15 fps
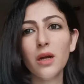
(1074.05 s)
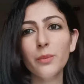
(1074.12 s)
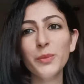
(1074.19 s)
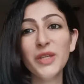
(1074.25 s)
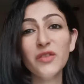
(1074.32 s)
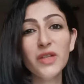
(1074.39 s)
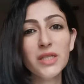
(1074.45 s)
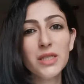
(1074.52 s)

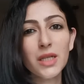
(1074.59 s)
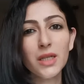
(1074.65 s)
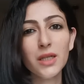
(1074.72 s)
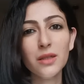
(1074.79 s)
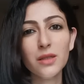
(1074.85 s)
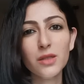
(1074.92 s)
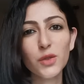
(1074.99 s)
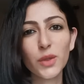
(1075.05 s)
give and take
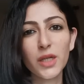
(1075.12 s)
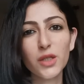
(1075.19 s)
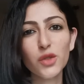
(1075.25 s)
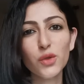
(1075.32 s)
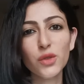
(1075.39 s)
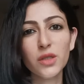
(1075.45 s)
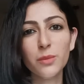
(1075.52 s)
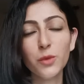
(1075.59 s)
in this
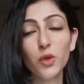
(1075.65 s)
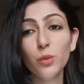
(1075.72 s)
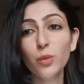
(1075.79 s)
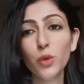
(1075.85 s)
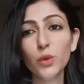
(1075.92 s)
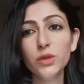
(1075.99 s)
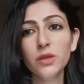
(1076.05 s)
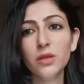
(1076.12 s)
relationship. You
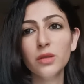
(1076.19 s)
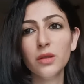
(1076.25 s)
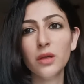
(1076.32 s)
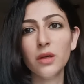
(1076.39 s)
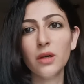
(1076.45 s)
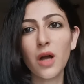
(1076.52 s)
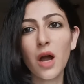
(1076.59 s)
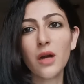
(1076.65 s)
both
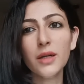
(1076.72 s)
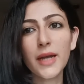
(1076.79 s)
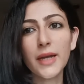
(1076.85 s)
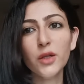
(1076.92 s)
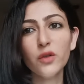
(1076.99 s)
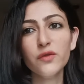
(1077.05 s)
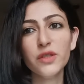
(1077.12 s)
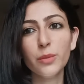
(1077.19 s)
are
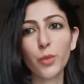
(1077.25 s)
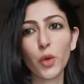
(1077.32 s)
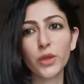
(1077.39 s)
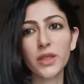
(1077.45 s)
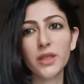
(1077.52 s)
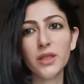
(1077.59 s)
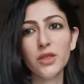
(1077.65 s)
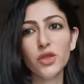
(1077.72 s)
kind of
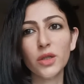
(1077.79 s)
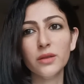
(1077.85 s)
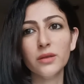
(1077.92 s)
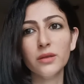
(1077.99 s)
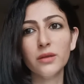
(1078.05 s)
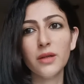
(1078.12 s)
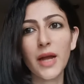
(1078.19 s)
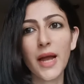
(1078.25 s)
supporting each
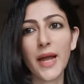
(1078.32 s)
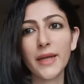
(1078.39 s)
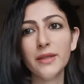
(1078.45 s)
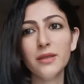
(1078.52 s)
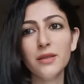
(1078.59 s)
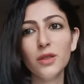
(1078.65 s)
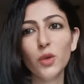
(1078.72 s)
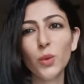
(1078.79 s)
other
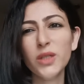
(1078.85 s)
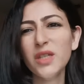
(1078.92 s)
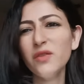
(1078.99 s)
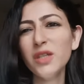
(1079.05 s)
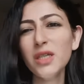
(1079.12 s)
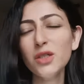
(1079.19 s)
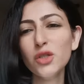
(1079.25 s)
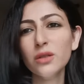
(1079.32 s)
and, you know,
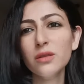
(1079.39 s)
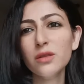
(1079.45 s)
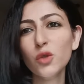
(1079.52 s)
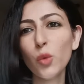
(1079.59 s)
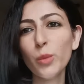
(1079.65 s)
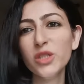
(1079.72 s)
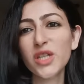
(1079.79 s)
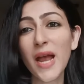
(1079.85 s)
giving each other
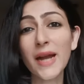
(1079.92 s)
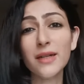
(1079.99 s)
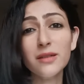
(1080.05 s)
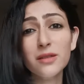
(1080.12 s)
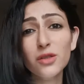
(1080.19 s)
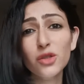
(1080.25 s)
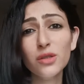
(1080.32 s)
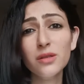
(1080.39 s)
so much
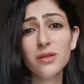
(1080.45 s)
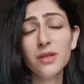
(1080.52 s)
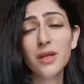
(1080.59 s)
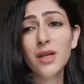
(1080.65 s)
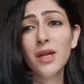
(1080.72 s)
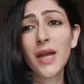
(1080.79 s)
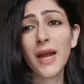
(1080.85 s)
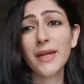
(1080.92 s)
attention
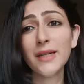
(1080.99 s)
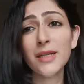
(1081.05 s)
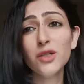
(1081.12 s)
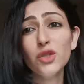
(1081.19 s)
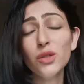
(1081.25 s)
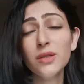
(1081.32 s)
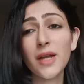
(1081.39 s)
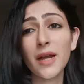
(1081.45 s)

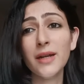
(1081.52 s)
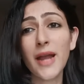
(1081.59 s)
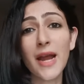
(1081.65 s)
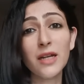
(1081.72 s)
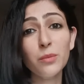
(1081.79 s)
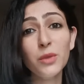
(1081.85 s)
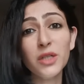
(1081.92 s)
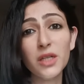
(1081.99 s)
and
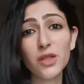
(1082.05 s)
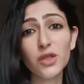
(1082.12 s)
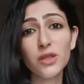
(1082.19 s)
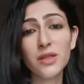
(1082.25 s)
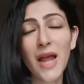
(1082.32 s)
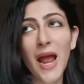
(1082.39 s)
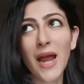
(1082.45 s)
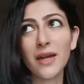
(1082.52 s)

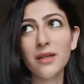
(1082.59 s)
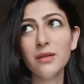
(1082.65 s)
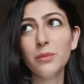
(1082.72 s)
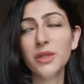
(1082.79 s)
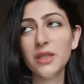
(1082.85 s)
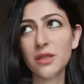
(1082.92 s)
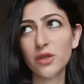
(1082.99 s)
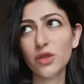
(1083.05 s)
admiration.
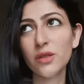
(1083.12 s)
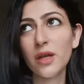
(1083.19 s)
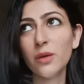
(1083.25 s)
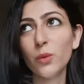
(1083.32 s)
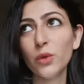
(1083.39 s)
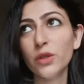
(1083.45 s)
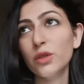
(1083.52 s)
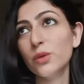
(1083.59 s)
I
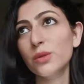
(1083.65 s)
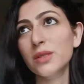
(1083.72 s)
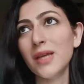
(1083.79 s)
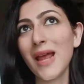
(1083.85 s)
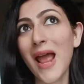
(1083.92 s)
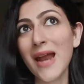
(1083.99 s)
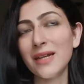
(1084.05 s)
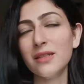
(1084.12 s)
wanted to
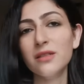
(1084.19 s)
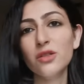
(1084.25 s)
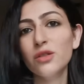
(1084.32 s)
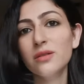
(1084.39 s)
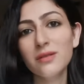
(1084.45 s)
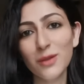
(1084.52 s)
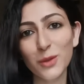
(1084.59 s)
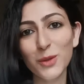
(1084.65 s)
say
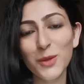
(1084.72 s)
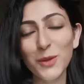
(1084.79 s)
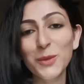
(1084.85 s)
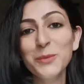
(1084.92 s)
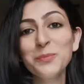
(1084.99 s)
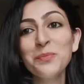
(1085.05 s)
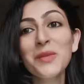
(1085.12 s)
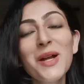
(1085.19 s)
attention, oh
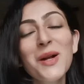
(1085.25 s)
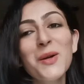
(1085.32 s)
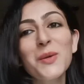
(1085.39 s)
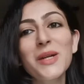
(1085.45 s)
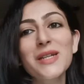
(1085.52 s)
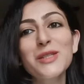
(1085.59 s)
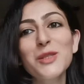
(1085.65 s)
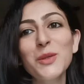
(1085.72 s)
no.
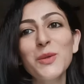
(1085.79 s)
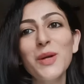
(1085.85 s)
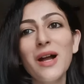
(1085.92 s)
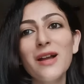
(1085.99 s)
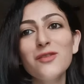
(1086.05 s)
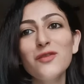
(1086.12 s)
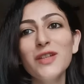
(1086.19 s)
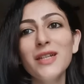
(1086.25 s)
Okay, so
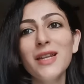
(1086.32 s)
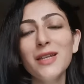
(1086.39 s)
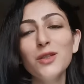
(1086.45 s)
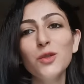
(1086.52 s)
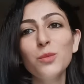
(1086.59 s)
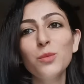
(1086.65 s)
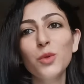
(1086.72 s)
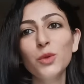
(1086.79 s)
I feel
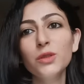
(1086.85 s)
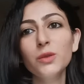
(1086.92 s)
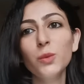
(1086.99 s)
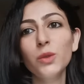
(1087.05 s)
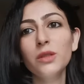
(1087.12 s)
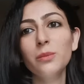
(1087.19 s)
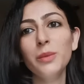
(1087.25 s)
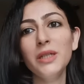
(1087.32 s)
like you both
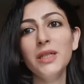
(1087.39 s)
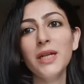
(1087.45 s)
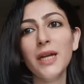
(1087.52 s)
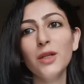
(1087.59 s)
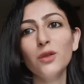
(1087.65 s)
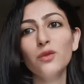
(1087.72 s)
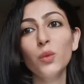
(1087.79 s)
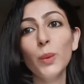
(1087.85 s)
would be
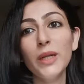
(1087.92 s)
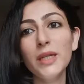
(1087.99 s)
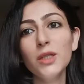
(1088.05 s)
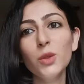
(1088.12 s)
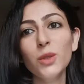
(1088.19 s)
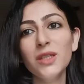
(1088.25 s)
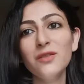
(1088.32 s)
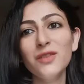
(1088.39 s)
kind of willing
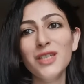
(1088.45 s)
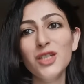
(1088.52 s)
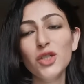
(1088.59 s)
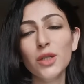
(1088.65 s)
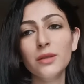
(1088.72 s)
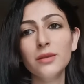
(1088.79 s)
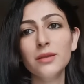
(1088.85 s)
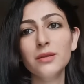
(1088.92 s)
to give
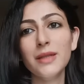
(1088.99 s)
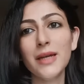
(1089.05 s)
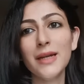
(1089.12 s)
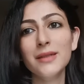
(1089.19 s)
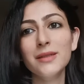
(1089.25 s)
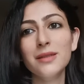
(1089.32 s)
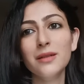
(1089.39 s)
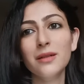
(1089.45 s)
each other
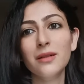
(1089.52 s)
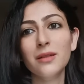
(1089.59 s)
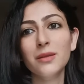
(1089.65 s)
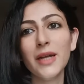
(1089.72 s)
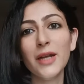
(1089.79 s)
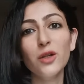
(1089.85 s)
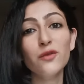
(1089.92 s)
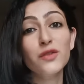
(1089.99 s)
that
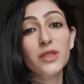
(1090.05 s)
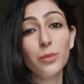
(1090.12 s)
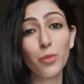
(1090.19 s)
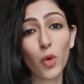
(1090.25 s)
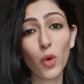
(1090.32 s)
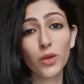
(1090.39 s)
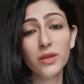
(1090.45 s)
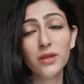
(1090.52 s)
kind of
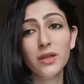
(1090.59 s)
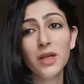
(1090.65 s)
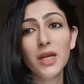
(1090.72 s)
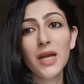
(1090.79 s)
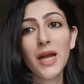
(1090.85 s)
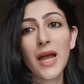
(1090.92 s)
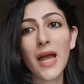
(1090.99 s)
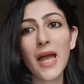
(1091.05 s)
support.
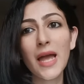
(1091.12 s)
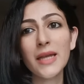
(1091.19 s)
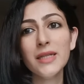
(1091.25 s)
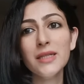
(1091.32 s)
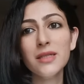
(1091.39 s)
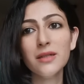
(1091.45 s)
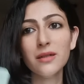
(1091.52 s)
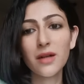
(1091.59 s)

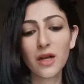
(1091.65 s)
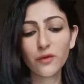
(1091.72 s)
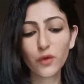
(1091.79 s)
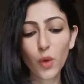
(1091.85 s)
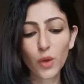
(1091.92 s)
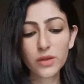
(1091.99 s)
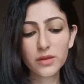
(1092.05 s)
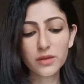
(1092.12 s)
And of
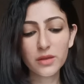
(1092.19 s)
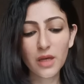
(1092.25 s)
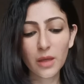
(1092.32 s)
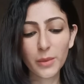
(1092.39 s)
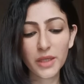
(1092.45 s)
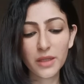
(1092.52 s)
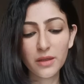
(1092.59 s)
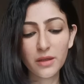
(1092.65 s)
course, I
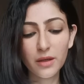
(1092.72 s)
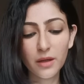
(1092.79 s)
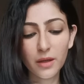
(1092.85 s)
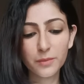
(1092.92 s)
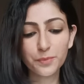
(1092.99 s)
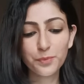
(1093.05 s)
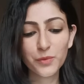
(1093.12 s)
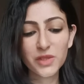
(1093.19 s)
mean,
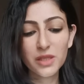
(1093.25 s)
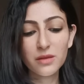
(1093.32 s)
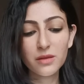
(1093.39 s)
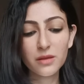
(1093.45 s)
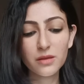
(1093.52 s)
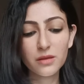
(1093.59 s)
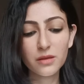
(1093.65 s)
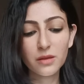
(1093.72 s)
since
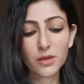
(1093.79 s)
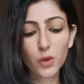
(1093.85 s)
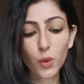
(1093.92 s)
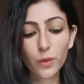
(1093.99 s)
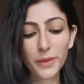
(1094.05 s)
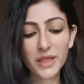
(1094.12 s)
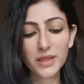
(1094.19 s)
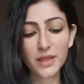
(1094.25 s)
it's a
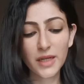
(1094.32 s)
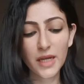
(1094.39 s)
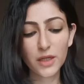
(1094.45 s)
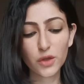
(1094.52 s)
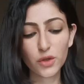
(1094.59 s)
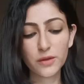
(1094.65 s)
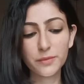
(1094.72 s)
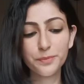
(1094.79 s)
soulmate
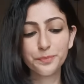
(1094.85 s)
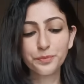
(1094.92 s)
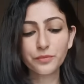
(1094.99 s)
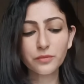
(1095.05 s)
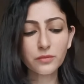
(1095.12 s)
connection,